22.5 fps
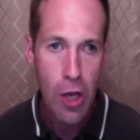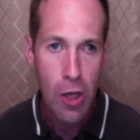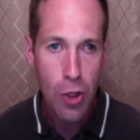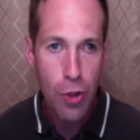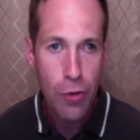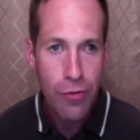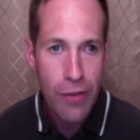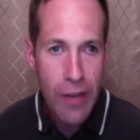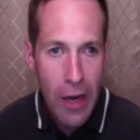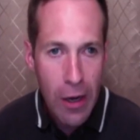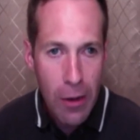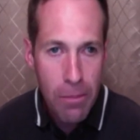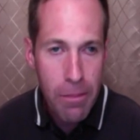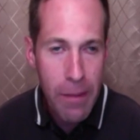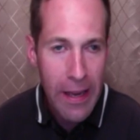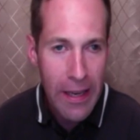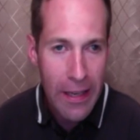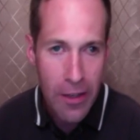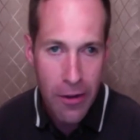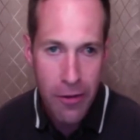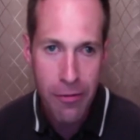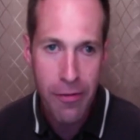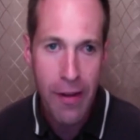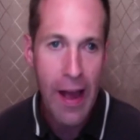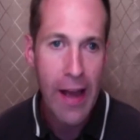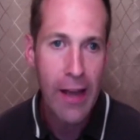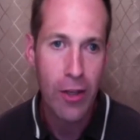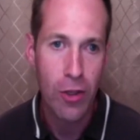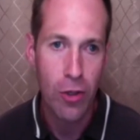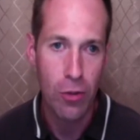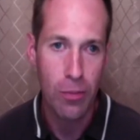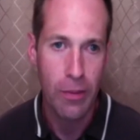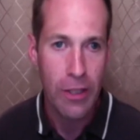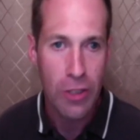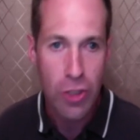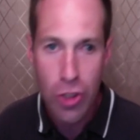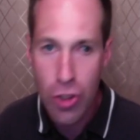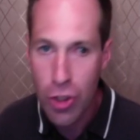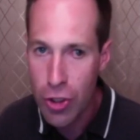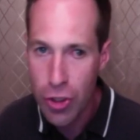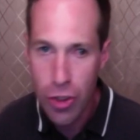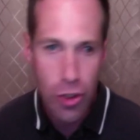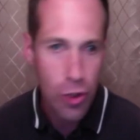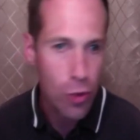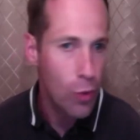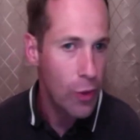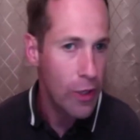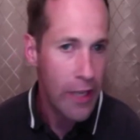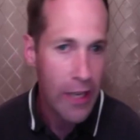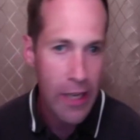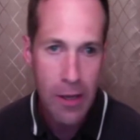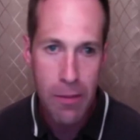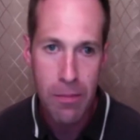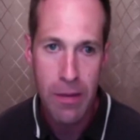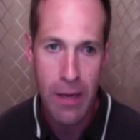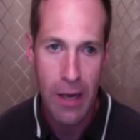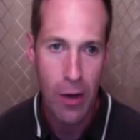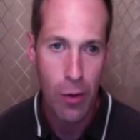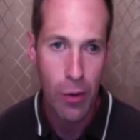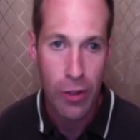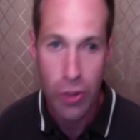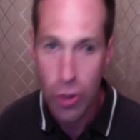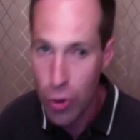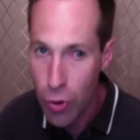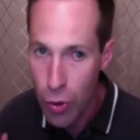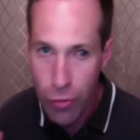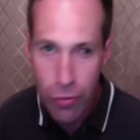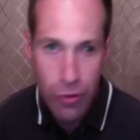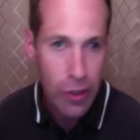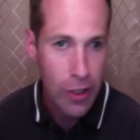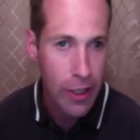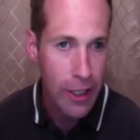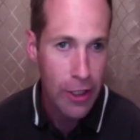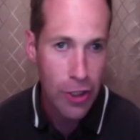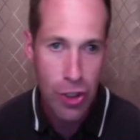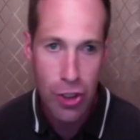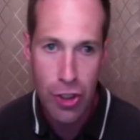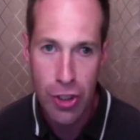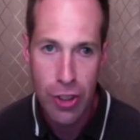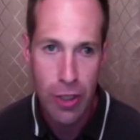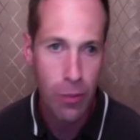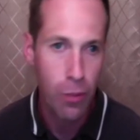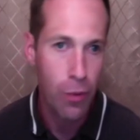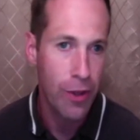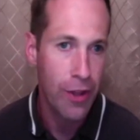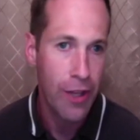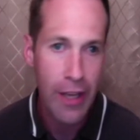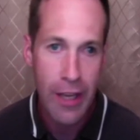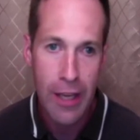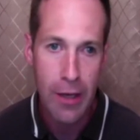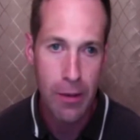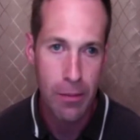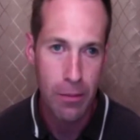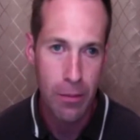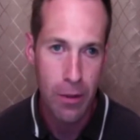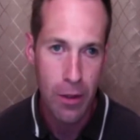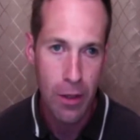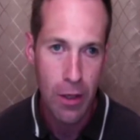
You've now made it a vacuum. It's just you and Him now. It's your relationship with Him.